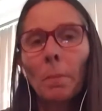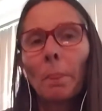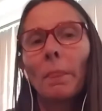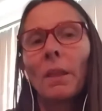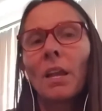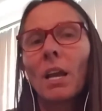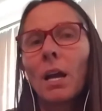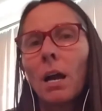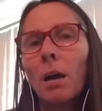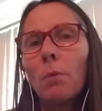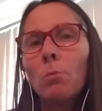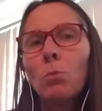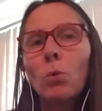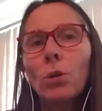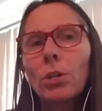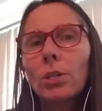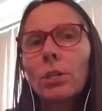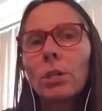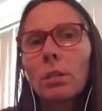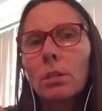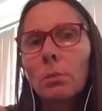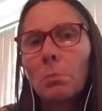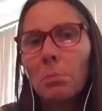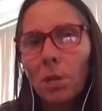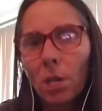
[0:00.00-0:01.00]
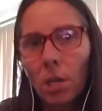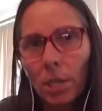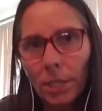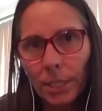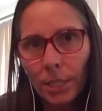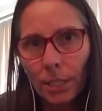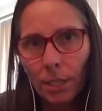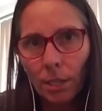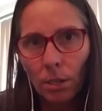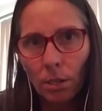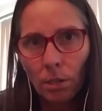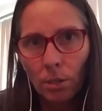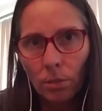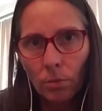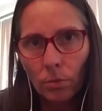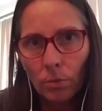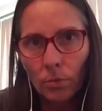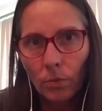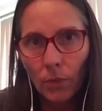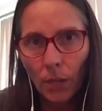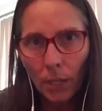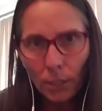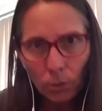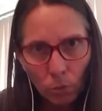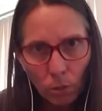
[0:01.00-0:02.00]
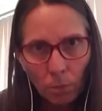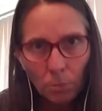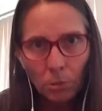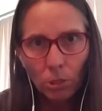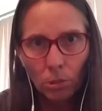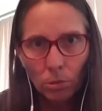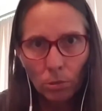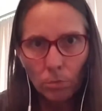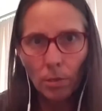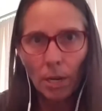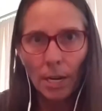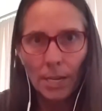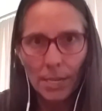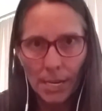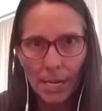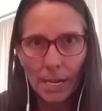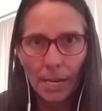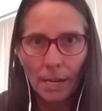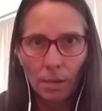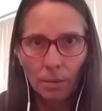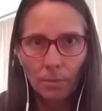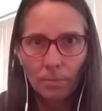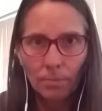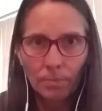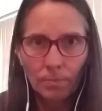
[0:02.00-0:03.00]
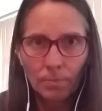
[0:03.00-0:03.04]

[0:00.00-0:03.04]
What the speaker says: I'm working on the body, y'all. That's what I'm doing right now.